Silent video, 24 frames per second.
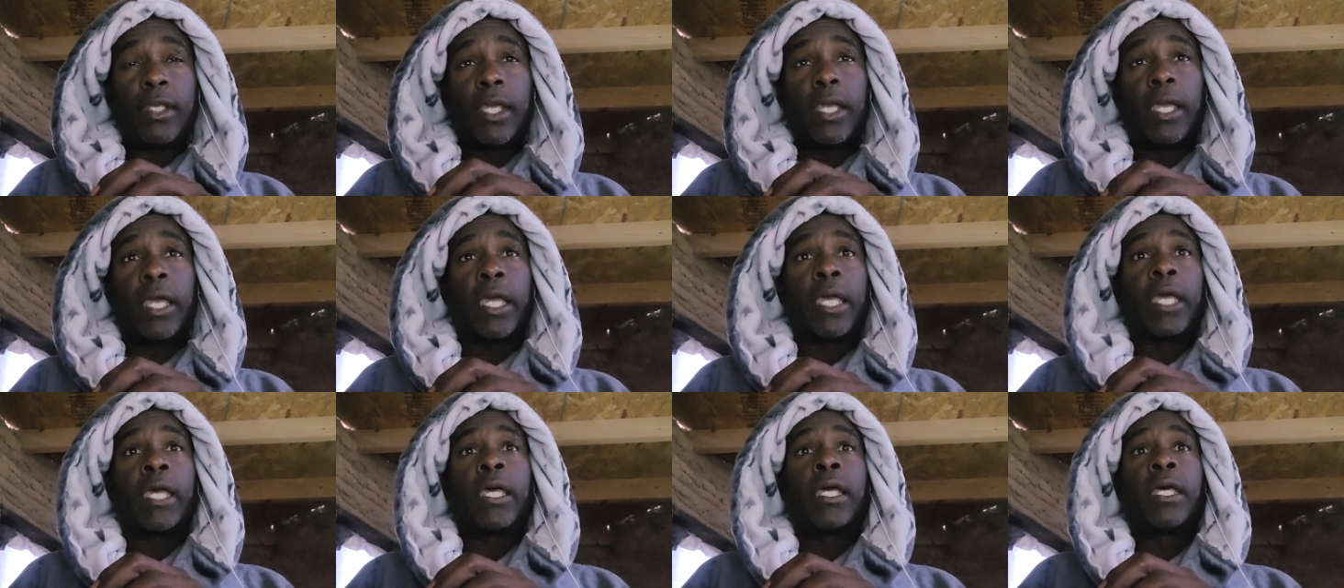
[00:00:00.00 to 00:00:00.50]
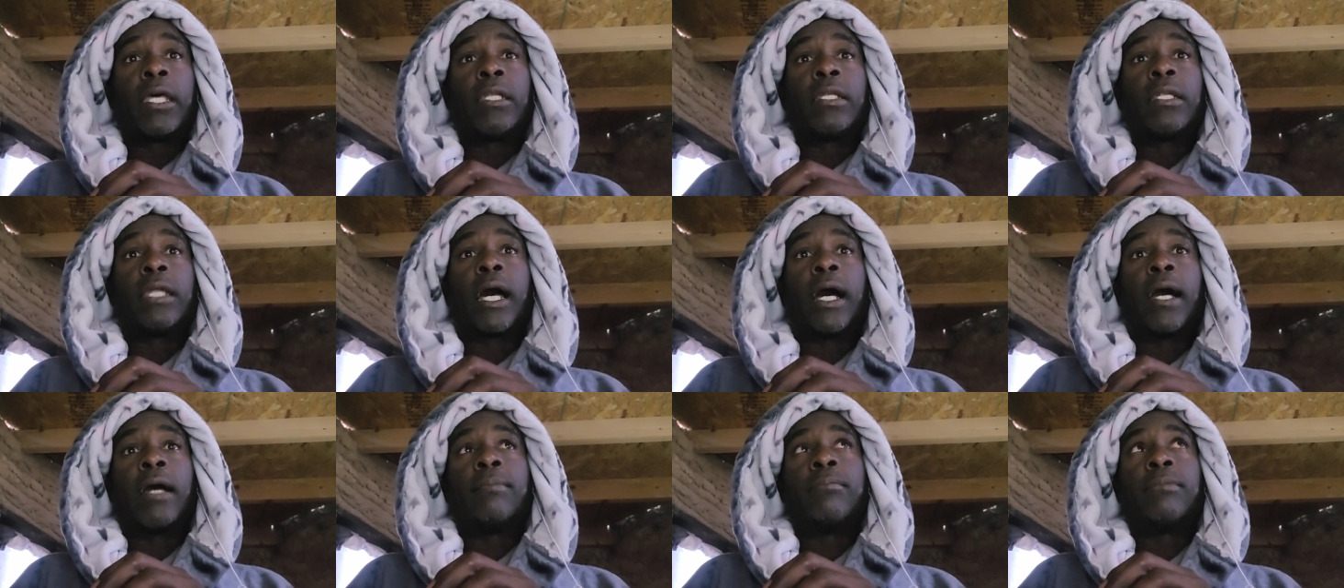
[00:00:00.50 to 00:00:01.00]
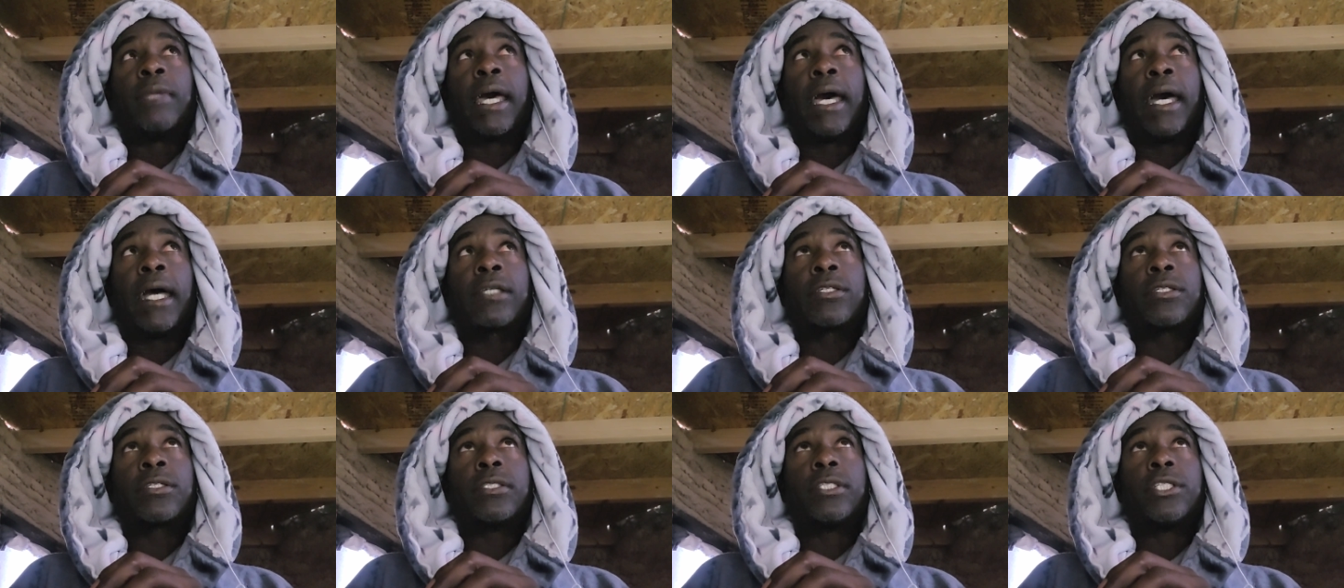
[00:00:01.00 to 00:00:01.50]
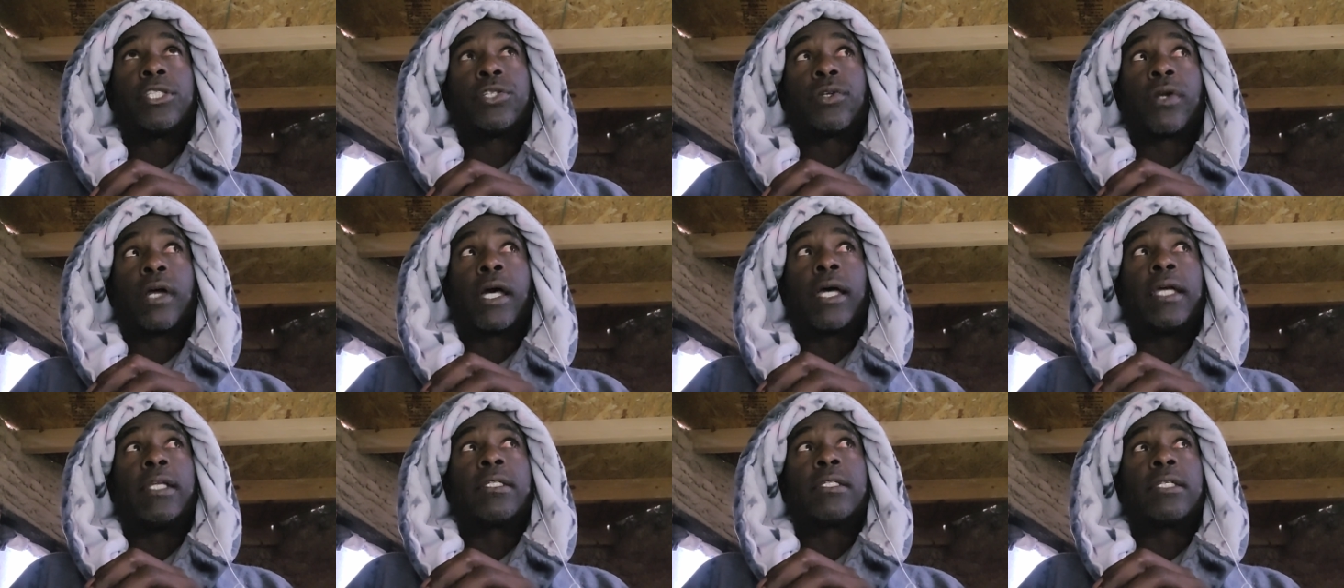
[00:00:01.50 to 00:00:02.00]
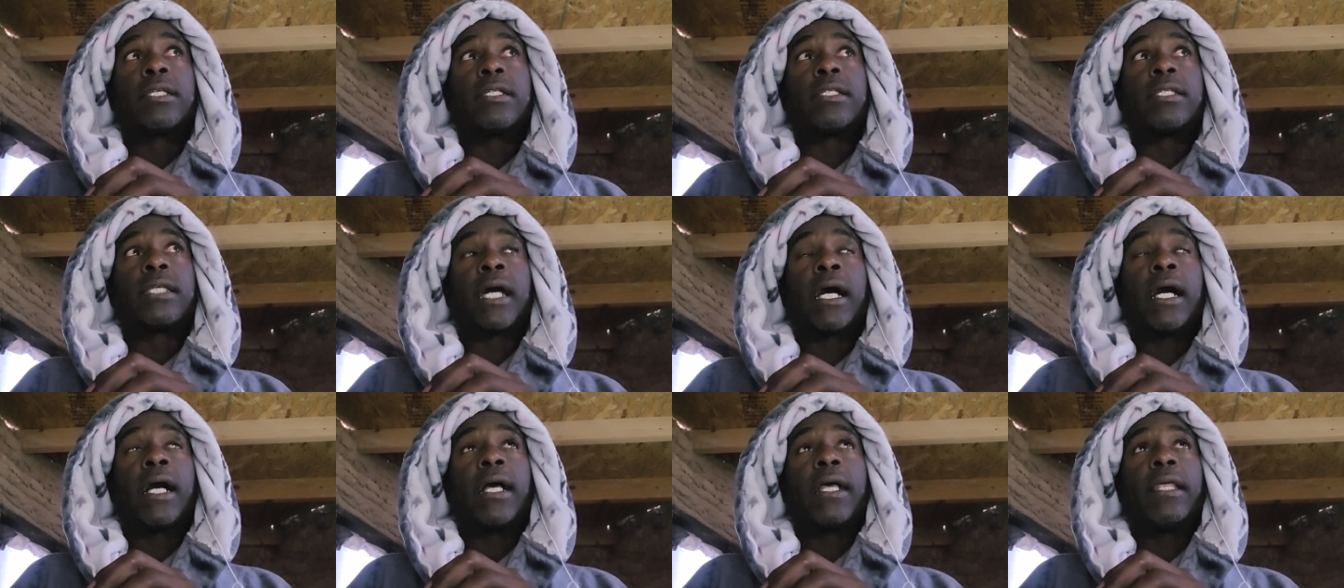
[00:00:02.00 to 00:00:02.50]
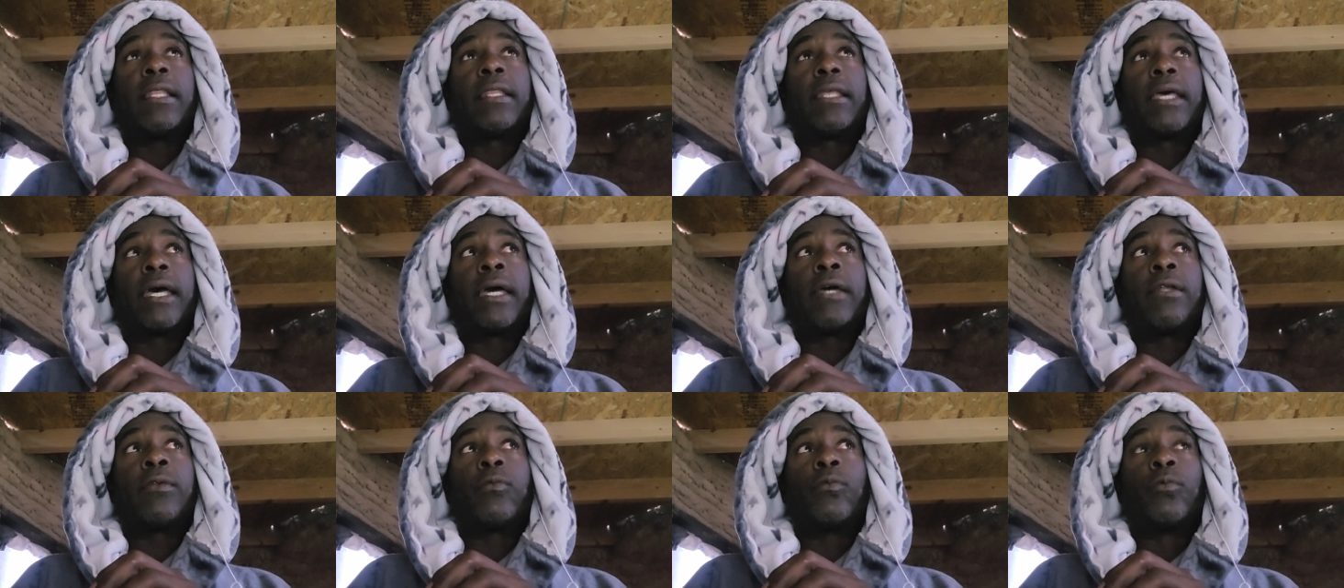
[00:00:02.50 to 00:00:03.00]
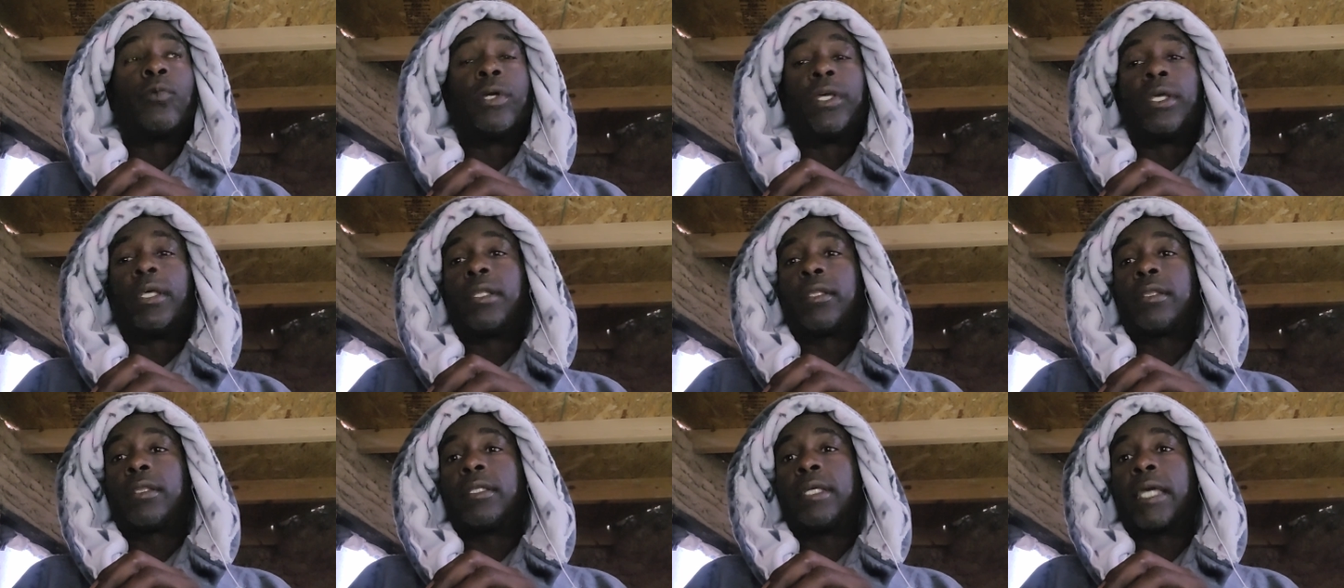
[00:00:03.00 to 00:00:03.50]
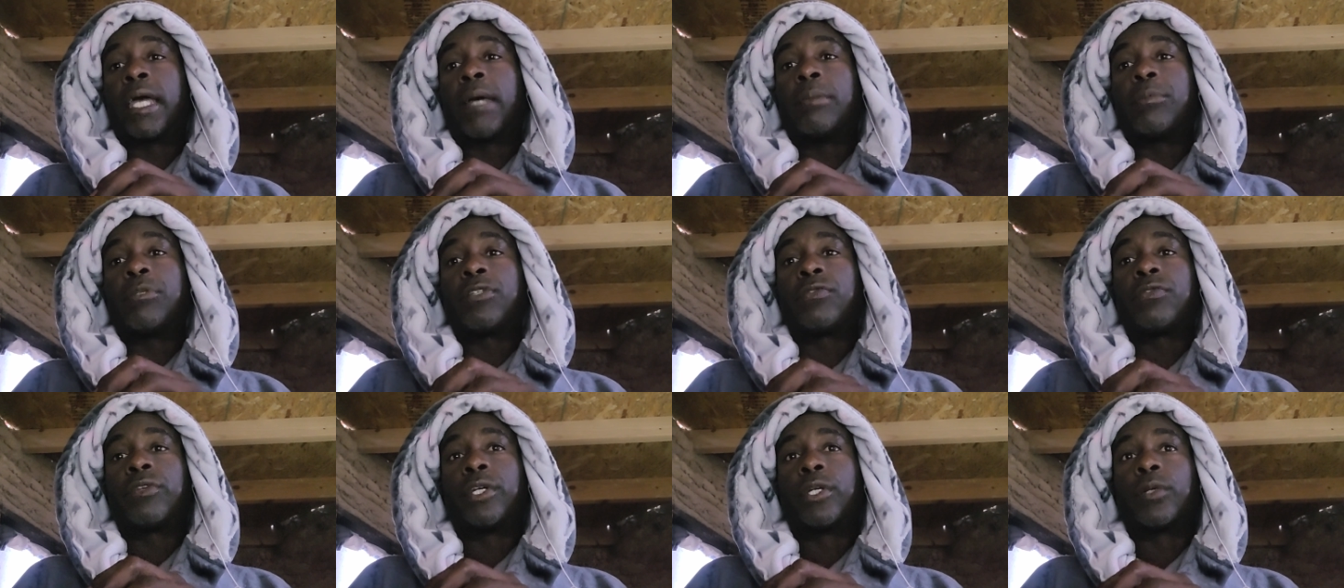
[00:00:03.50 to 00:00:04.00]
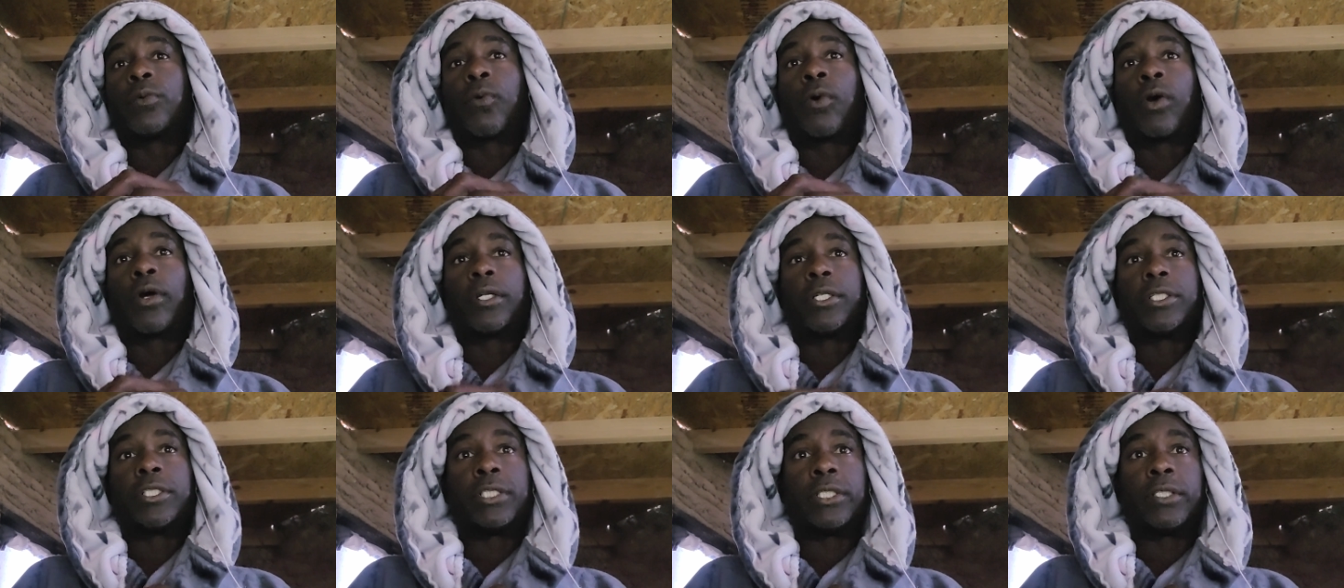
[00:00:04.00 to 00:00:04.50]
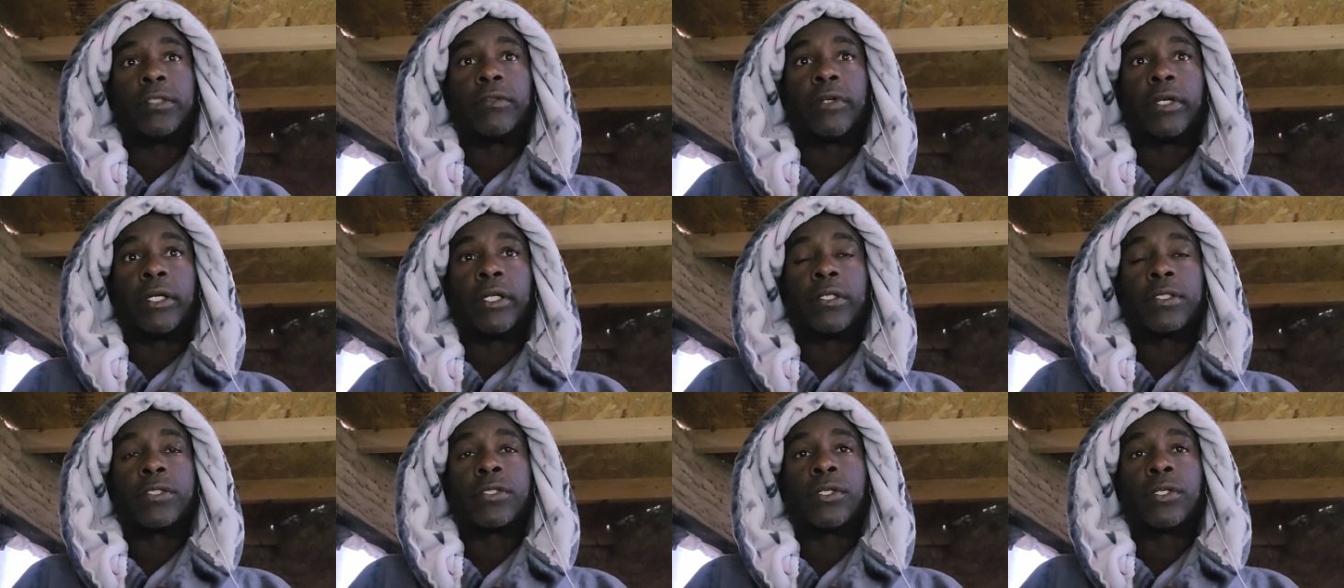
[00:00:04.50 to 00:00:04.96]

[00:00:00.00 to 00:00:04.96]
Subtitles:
and I'm actually trying to tie that with the atmospheric water generator.